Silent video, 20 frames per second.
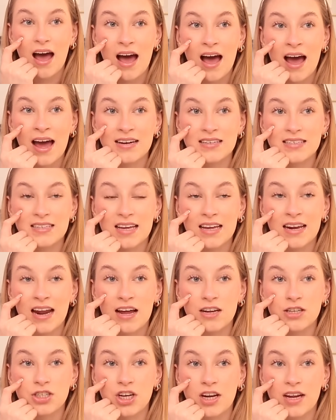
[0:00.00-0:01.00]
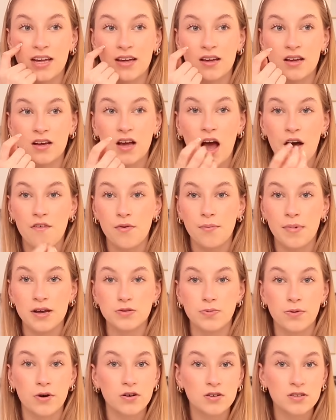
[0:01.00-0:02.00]
and can actually cover my
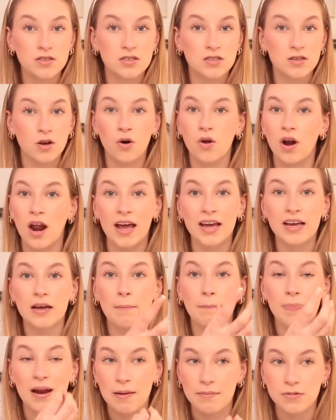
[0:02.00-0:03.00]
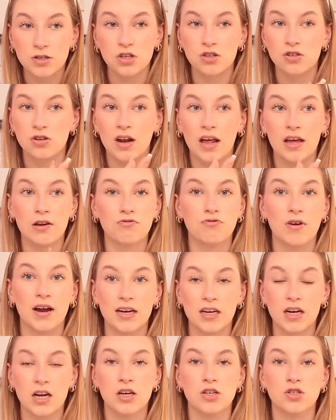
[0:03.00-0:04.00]
spots or like blemishes or like
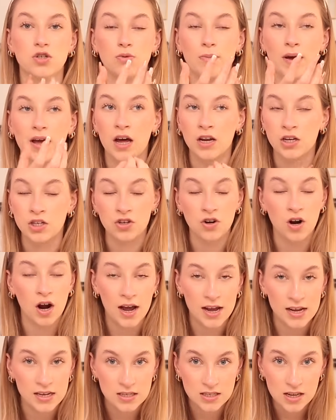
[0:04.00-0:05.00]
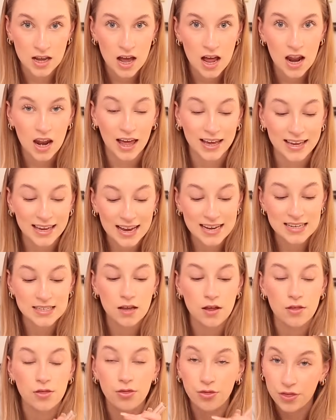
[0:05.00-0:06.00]
redness or my under eyes. Like it is
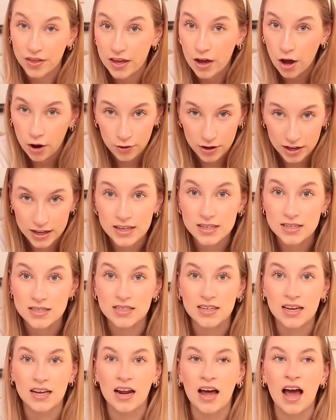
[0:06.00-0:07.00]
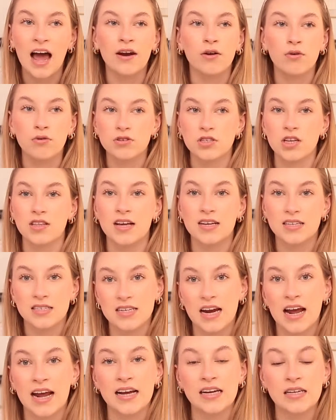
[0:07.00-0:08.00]
the only concealer and also that
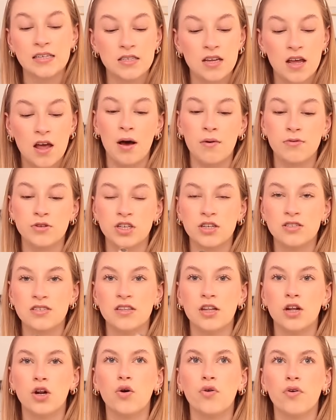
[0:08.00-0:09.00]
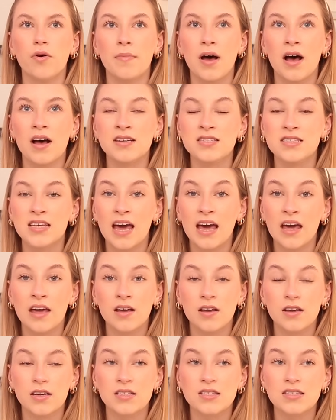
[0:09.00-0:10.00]
stays. I was using the Laura Mercier
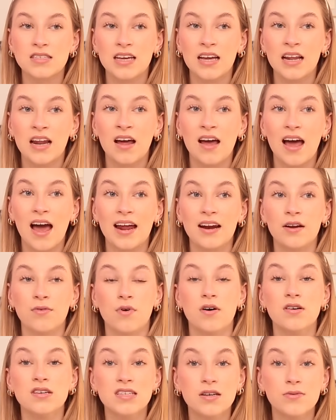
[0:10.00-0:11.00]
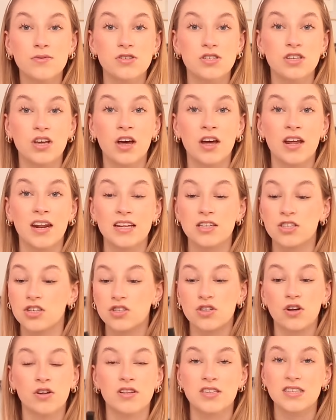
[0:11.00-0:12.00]
concealer and whilst it was good, it's
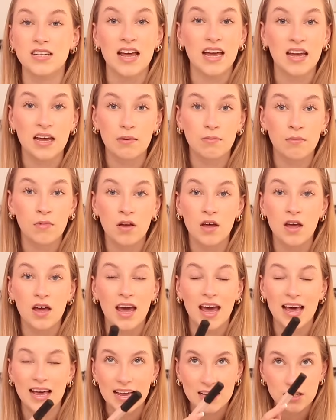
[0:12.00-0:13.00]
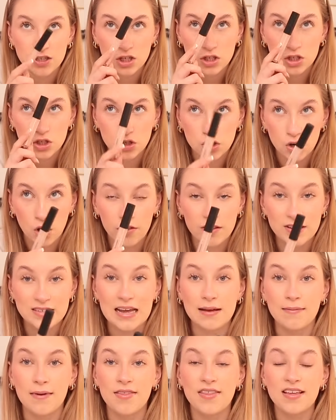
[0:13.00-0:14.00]
just not the same. It is just not the
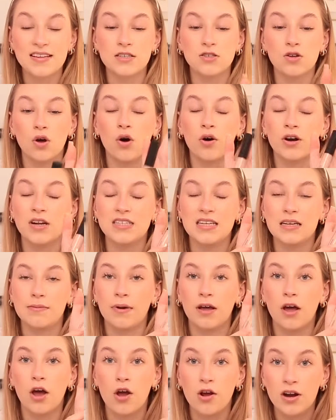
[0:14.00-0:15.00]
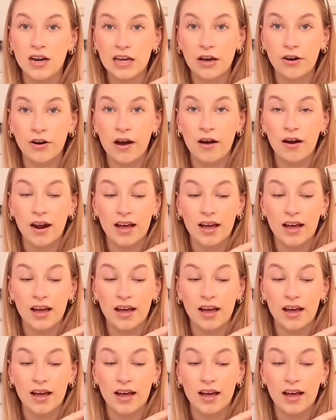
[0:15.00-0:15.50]
same. Like this is honestly my holy grail.